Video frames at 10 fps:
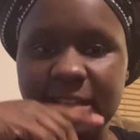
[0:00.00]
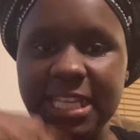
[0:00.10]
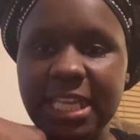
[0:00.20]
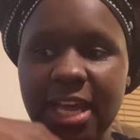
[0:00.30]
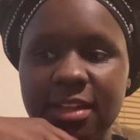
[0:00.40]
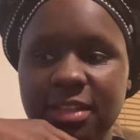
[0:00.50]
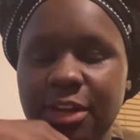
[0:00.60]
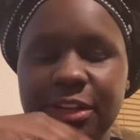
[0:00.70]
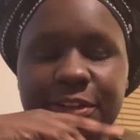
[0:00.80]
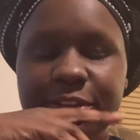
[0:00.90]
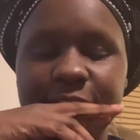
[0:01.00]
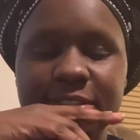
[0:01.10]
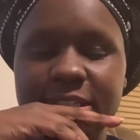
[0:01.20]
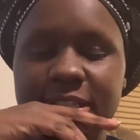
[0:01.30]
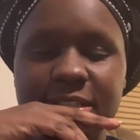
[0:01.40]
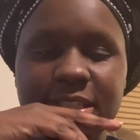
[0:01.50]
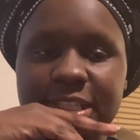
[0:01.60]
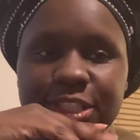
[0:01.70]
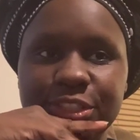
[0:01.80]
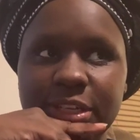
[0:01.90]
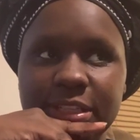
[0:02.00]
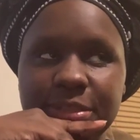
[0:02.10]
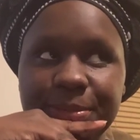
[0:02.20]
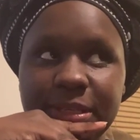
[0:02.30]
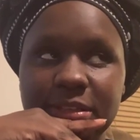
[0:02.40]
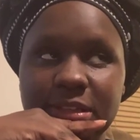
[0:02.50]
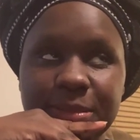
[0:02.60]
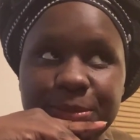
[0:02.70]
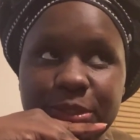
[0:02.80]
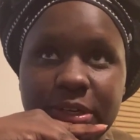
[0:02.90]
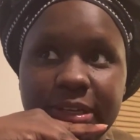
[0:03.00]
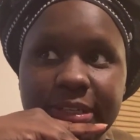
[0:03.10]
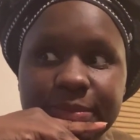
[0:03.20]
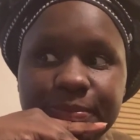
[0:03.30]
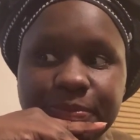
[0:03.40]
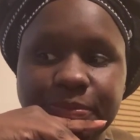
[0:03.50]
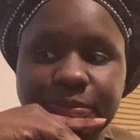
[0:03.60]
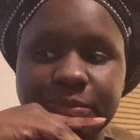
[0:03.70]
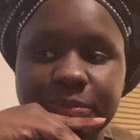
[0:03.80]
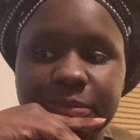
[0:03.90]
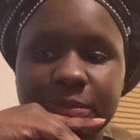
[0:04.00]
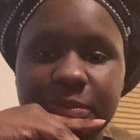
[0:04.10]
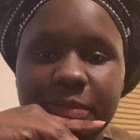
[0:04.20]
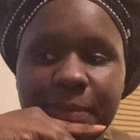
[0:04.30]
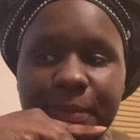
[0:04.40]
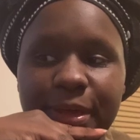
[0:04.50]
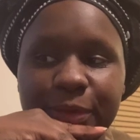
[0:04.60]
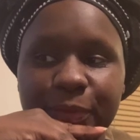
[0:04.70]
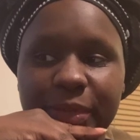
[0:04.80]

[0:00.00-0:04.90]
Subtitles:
yeah, I don't even know what I was saying. He distracted me. I'm sorry. But